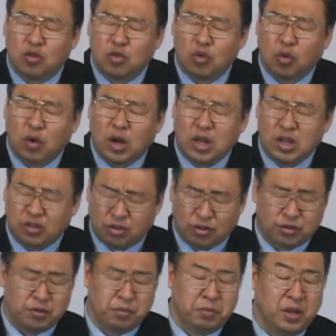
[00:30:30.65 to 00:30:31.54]
If
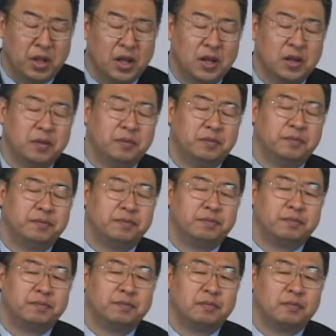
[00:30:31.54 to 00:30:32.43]
a fire
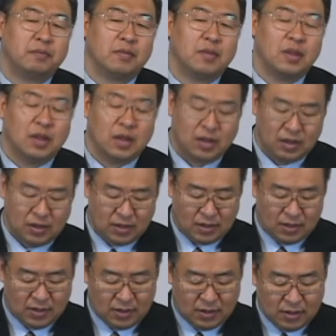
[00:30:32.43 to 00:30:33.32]
breaks out
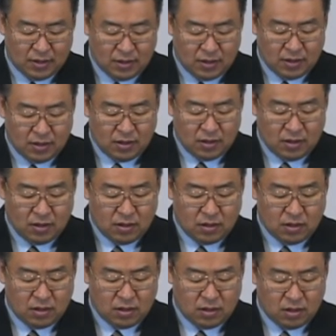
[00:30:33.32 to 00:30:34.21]
and
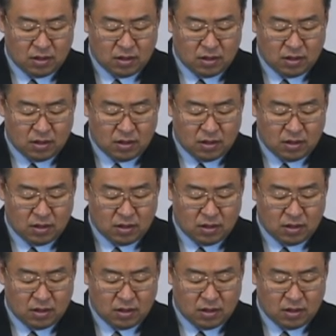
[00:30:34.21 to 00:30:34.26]
spreads